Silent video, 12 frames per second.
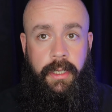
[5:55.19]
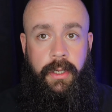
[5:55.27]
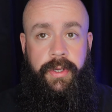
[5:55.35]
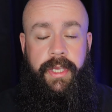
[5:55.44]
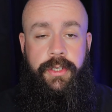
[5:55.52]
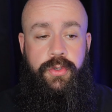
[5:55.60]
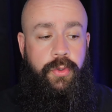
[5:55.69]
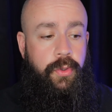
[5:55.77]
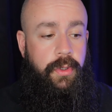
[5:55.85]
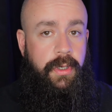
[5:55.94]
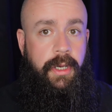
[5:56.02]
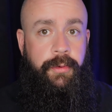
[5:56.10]
Okay,
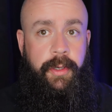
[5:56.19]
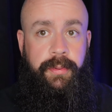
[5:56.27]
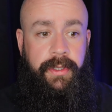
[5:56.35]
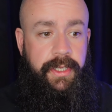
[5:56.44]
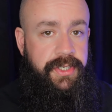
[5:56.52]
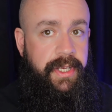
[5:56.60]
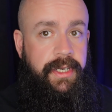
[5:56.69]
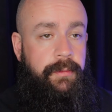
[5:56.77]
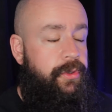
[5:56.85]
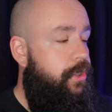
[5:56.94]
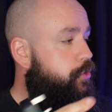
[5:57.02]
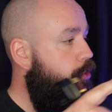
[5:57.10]
so I'm going to plug this in, I'm
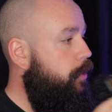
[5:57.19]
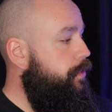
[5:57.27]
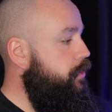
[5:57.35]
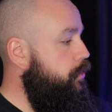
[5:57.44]
going to drop the